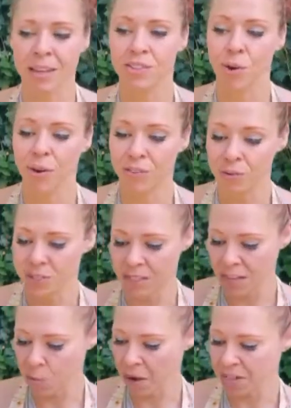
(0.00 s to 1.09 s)
So if you
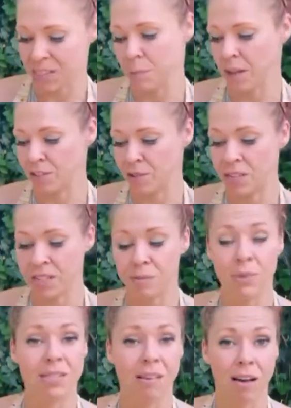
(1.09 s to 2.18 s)
see white spots, you need to
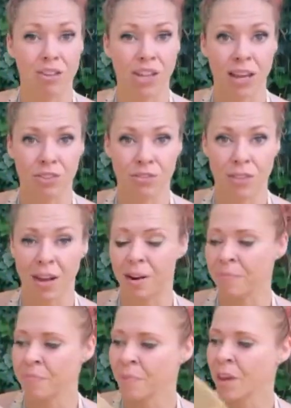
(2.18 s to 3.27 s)
massage extra there.
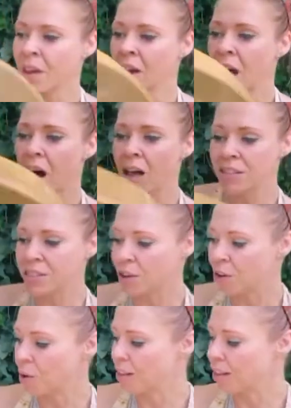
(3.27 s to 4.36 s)

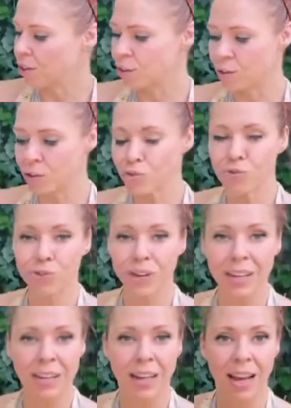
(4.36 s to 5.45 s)
Also, a little
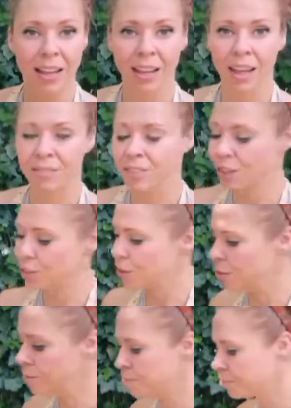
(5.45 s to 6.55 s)
trick that I love to
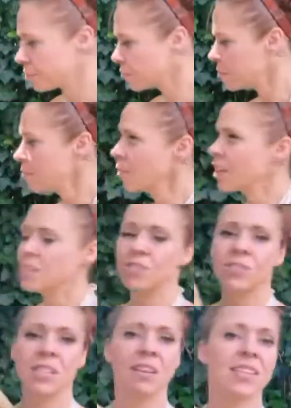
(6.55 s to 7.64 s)
do is, you
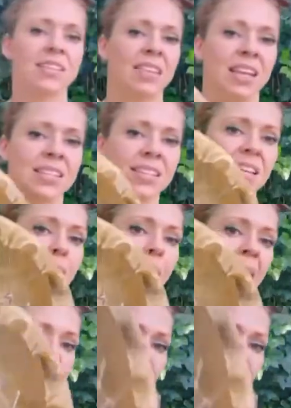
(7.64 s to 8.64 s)
see all this lacing in the back?